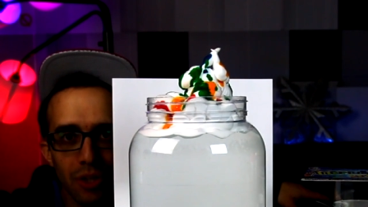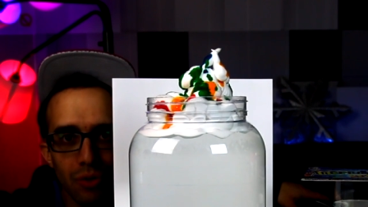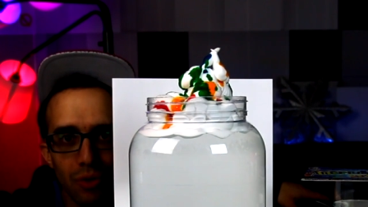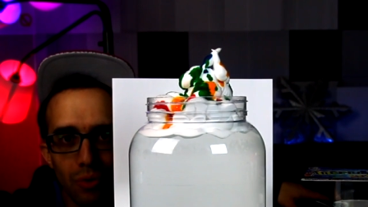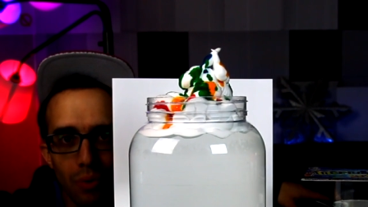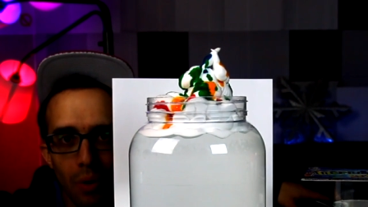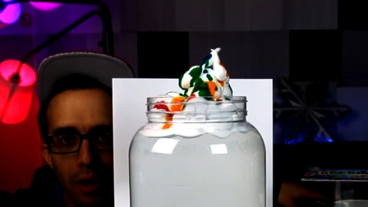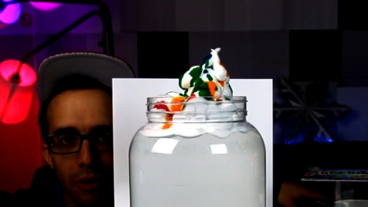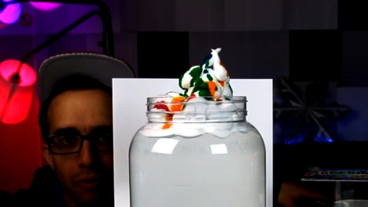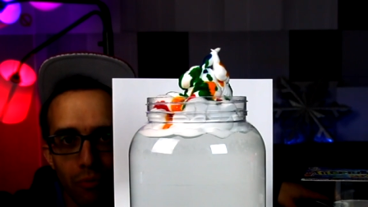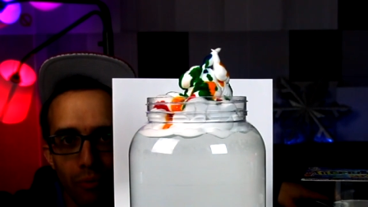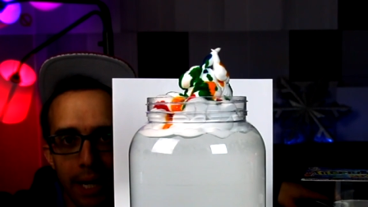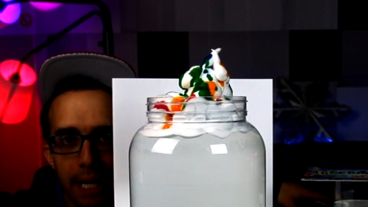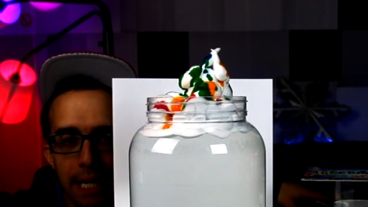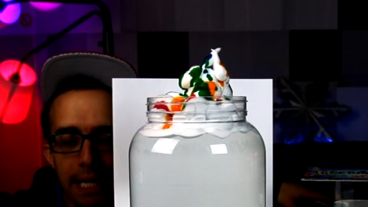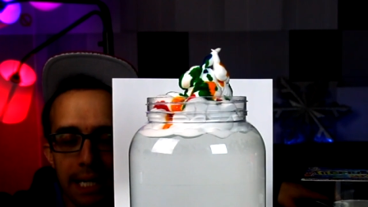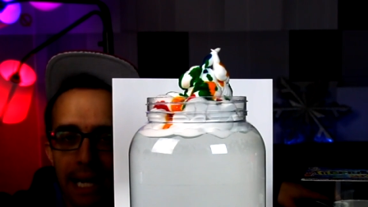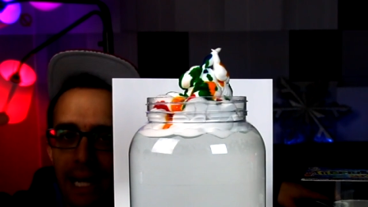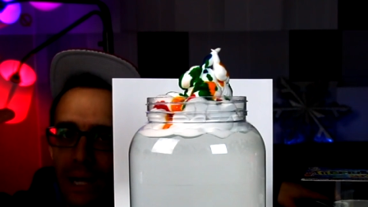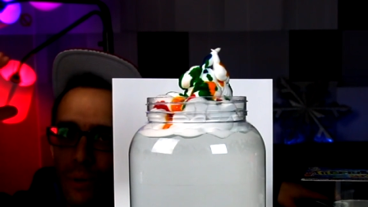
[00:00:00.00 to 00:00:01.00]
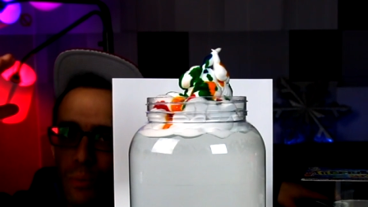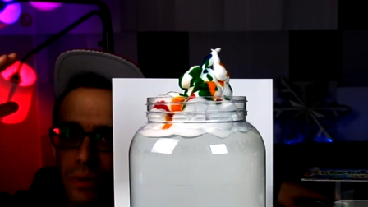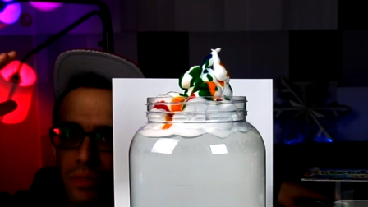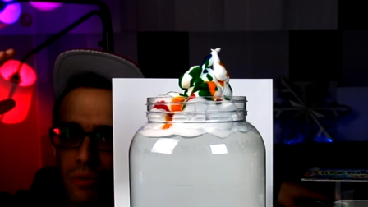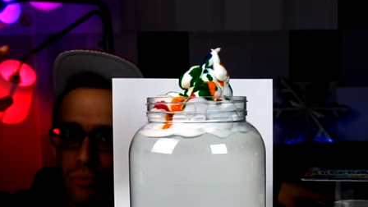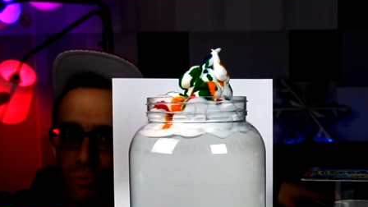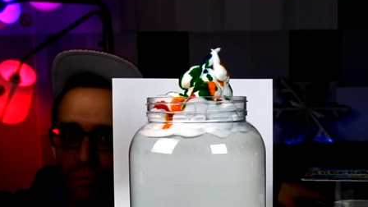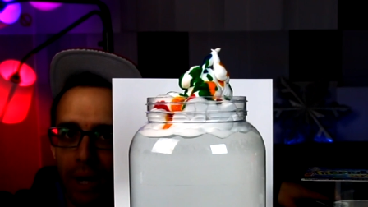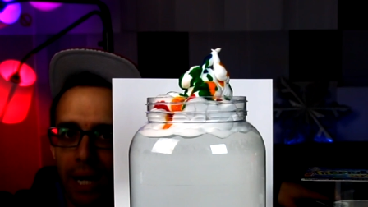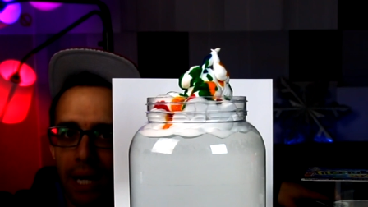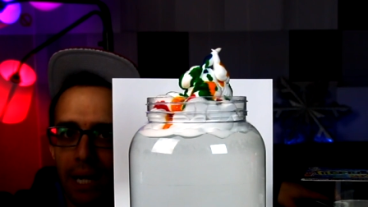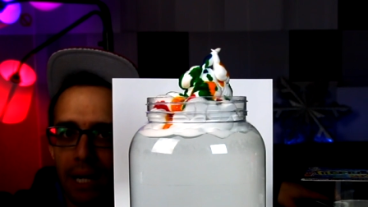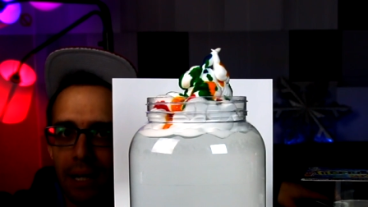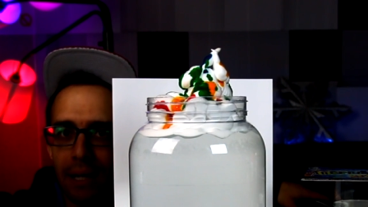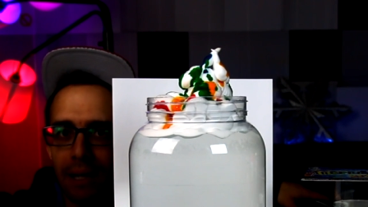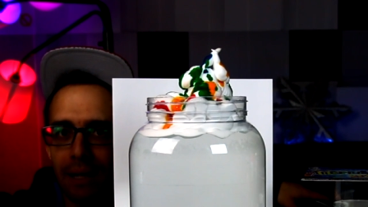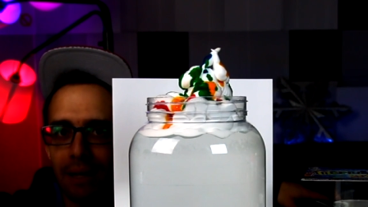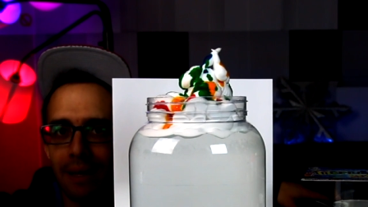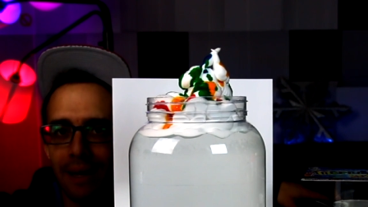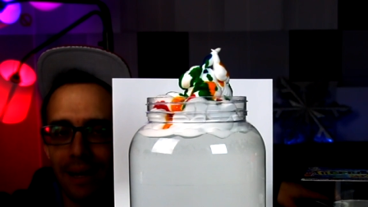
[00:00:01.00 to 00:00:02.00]
you do on a rainy day when the
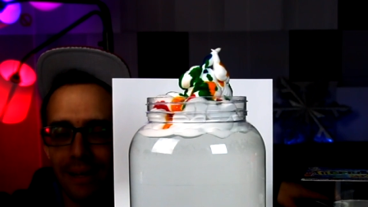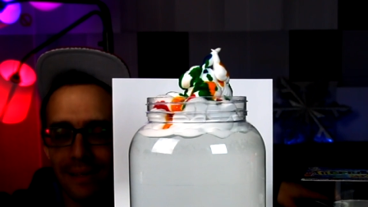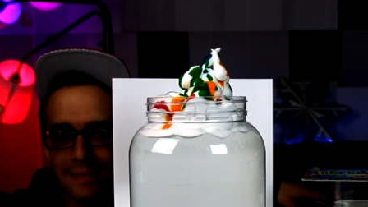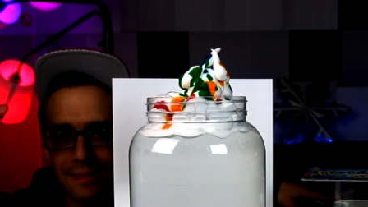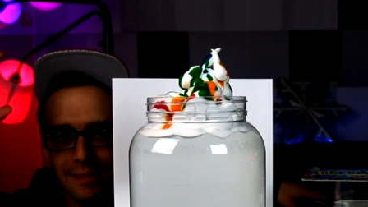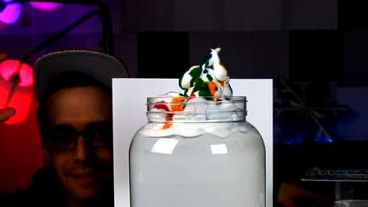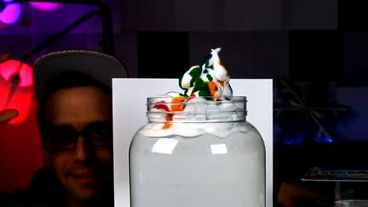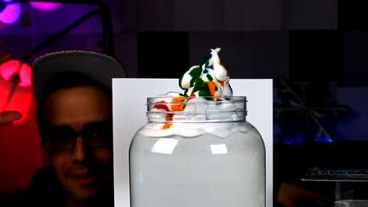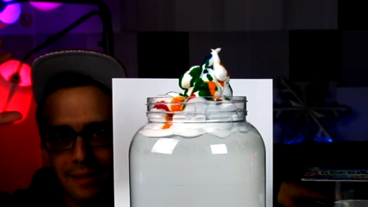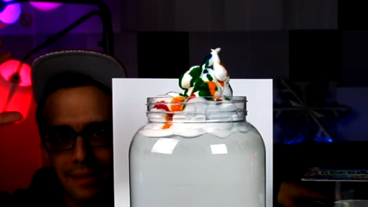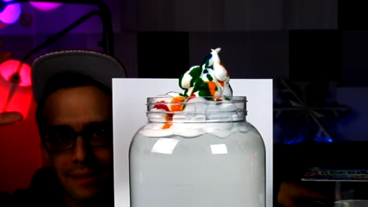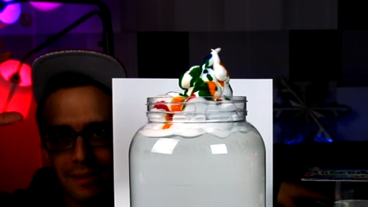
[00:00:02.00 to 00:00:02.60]
rain gets